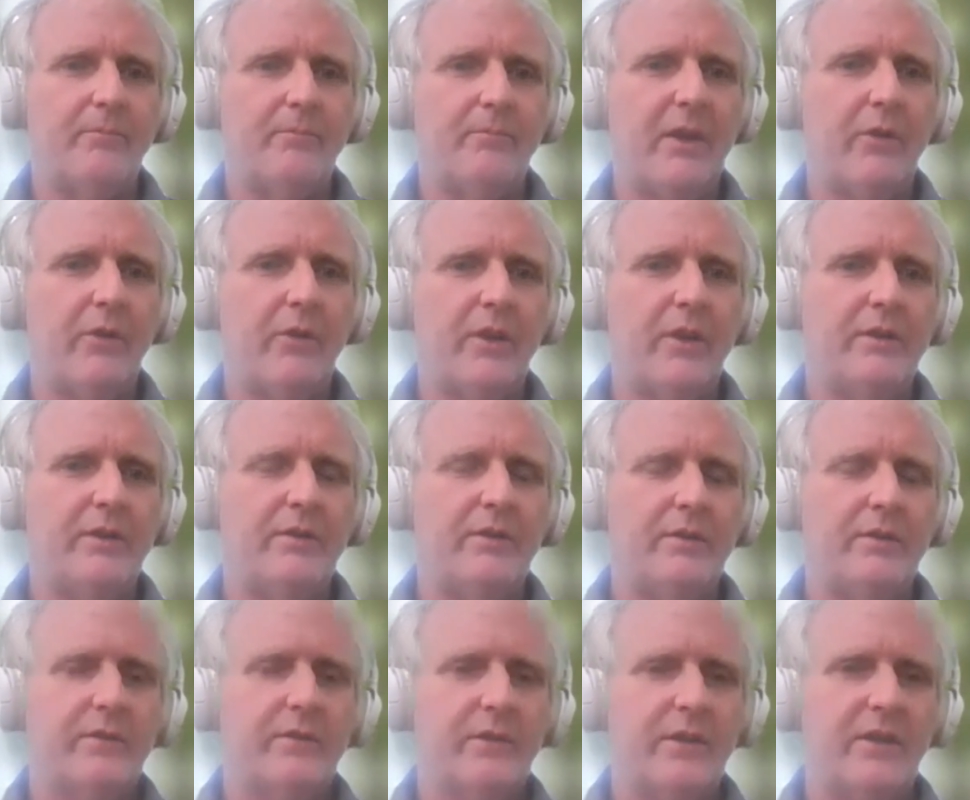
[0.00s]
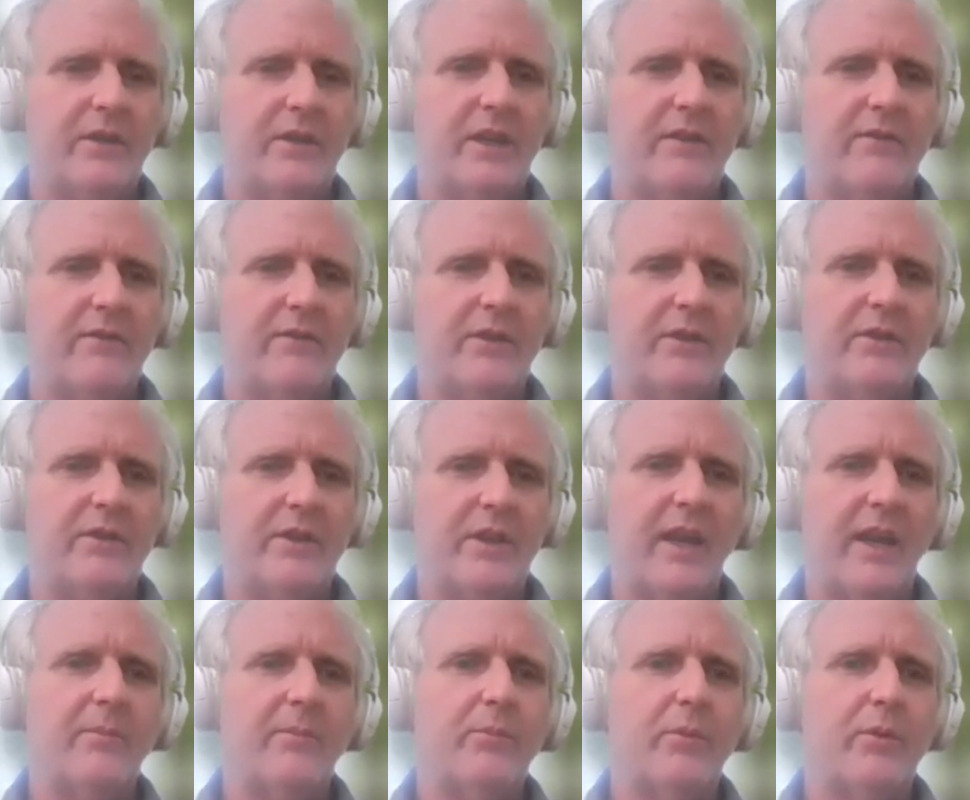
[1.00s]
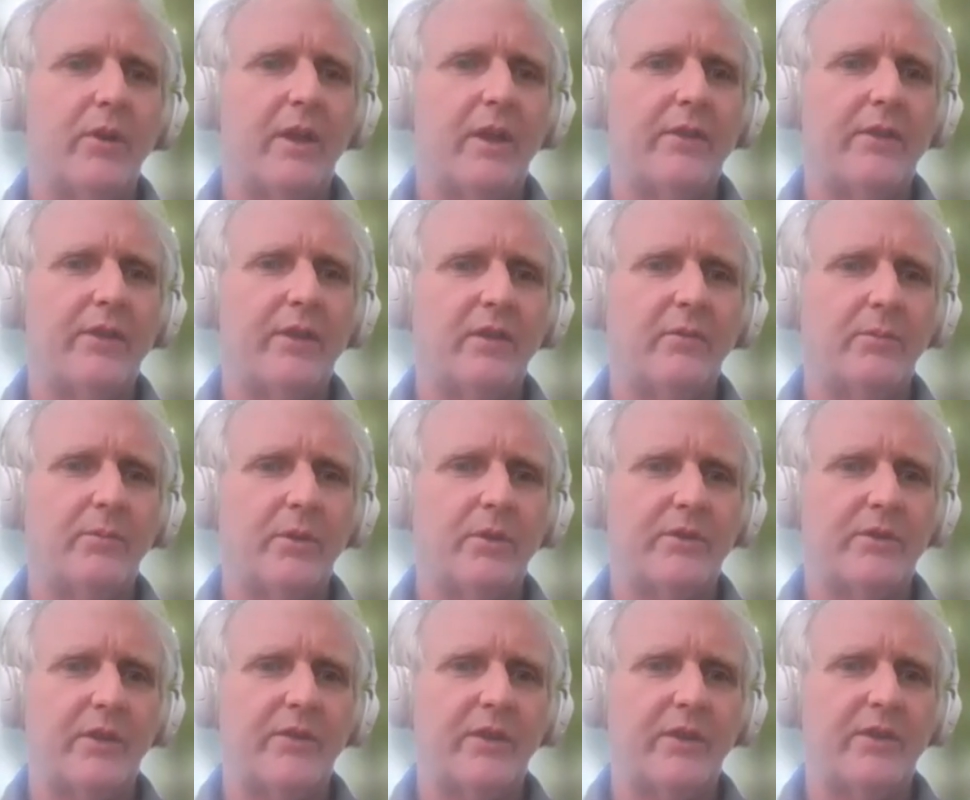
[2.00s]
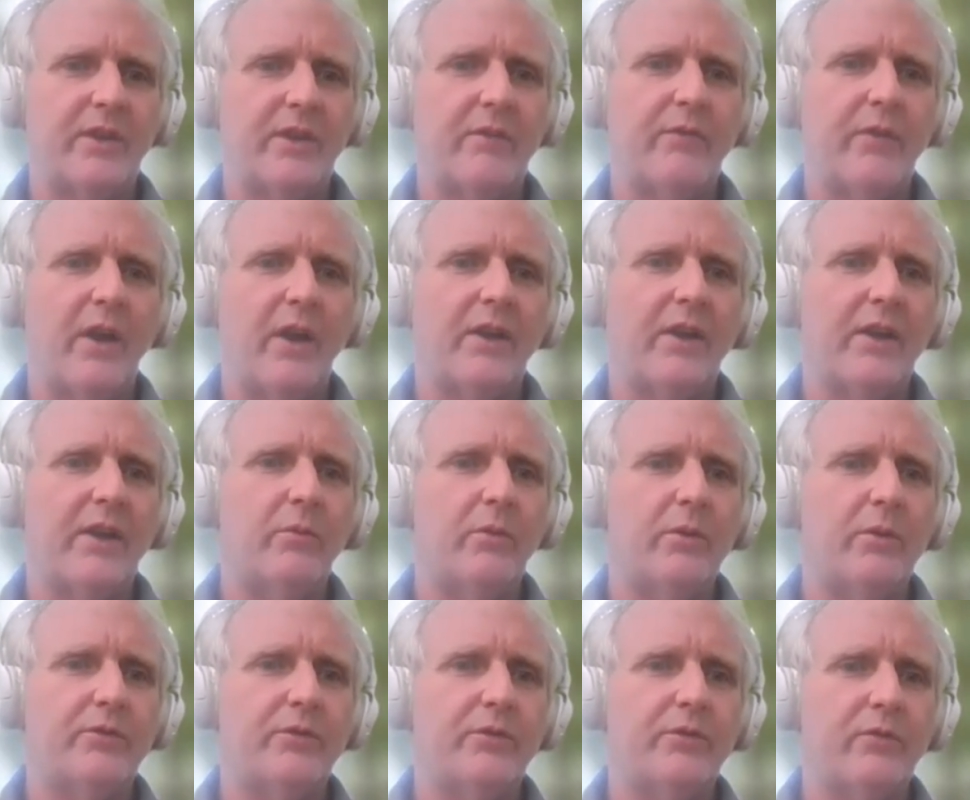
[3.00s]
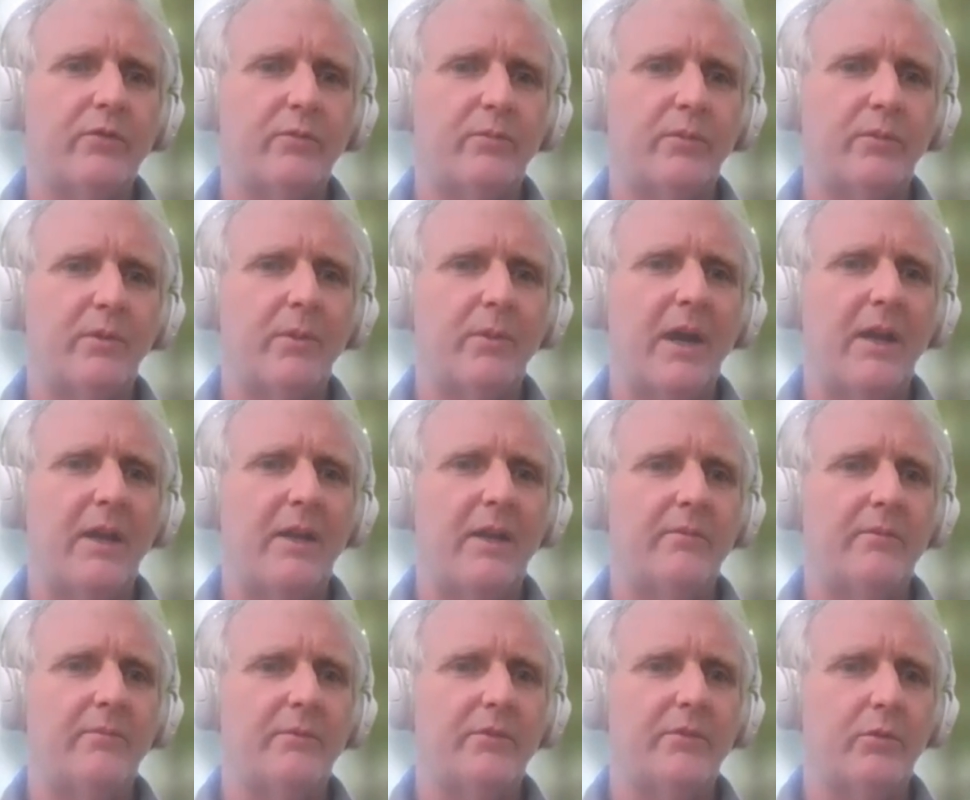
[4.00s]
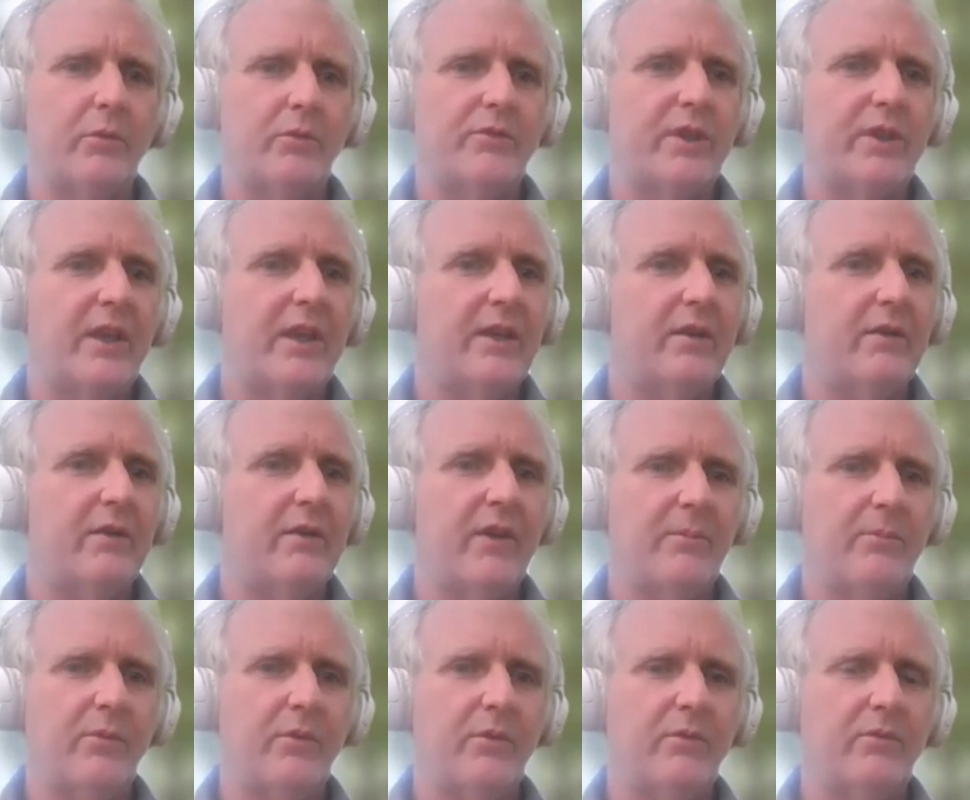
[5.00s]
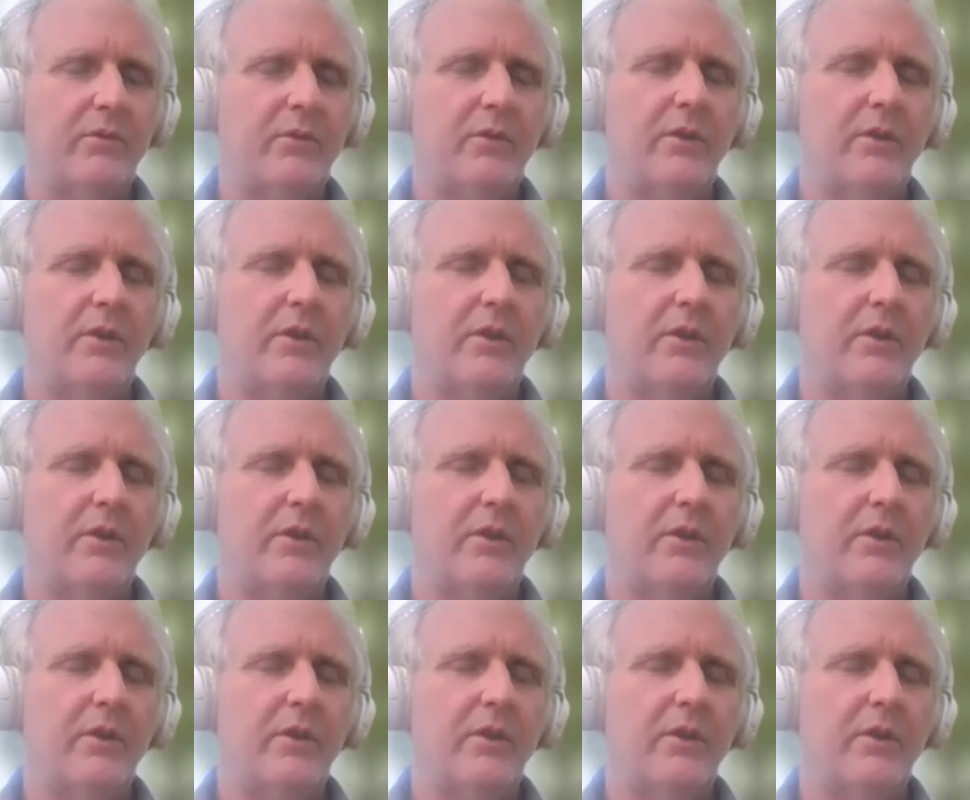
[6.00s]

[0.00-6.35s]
period, and even into April, I think, because I think they finally withdrew from Abala towards the end of April,